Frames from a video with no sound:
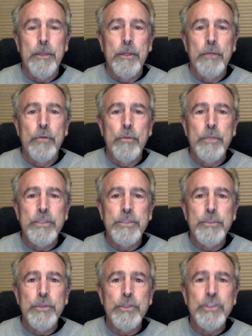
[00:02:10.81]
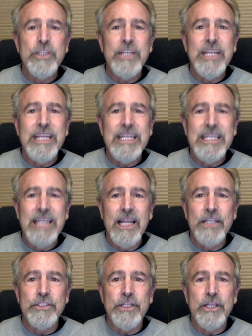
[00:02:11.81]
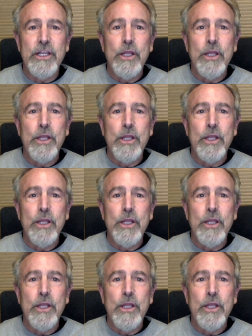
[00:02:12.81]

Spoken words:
To be spiritually intelligent,